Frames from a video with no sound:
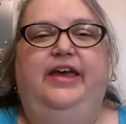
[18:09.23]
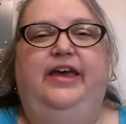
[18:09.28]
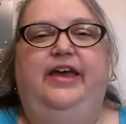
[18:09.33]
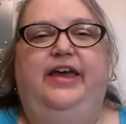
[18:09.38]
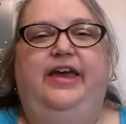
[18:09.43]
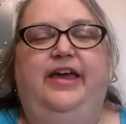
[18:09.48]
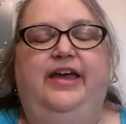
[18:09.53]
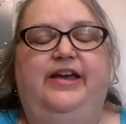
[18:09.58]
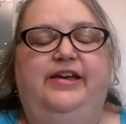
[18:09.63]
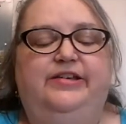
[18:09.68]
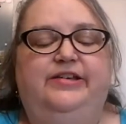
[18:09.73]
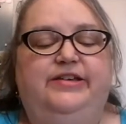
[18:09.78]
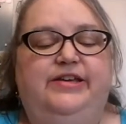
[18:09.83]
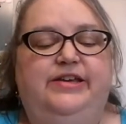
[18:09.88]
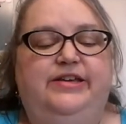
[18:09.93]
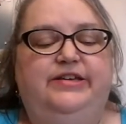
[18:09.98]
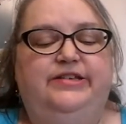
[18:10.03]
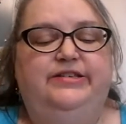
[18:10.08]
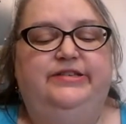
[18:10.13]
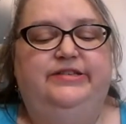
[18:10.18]
And
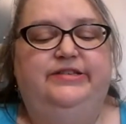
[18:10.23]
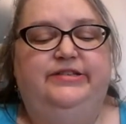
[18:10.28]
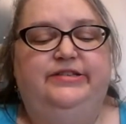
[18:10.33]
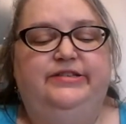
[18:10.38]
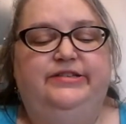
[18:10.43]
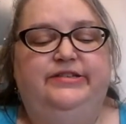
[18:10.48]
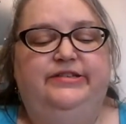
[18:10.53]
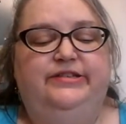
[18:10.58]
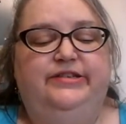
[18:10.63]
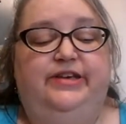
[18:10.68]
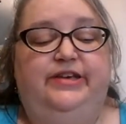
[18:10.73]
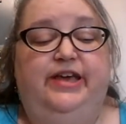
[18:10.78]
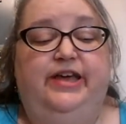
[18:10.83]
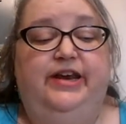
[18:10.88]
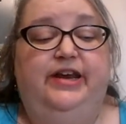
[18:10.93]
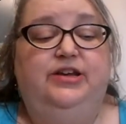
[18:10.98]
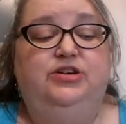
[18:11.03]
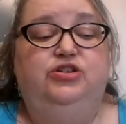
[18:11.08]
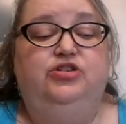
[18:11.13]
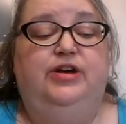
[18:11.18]
he's
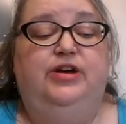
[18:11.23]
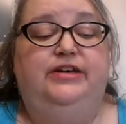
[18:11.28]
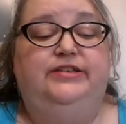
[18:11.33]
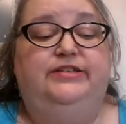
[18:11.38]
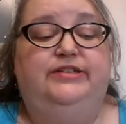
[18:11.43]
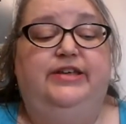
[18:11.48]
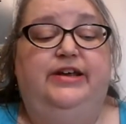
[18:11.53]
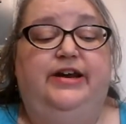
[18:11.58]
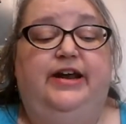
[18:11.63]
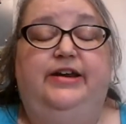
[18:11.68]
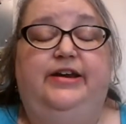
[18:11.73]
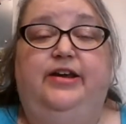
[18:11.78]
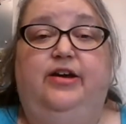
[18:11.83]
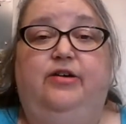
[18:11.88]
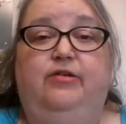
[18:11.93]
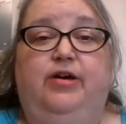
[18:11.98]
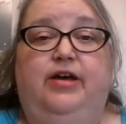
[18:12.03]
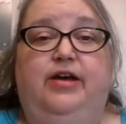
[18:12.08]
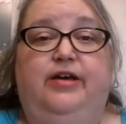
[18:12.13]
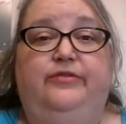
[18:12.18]
getting dressed that I
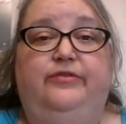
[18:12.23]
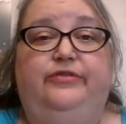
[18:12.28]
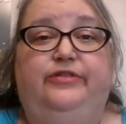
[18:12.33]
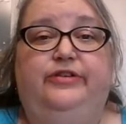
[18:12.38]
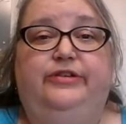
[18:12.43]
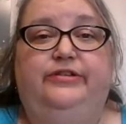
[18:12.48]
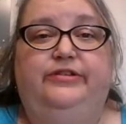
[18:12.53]
know of.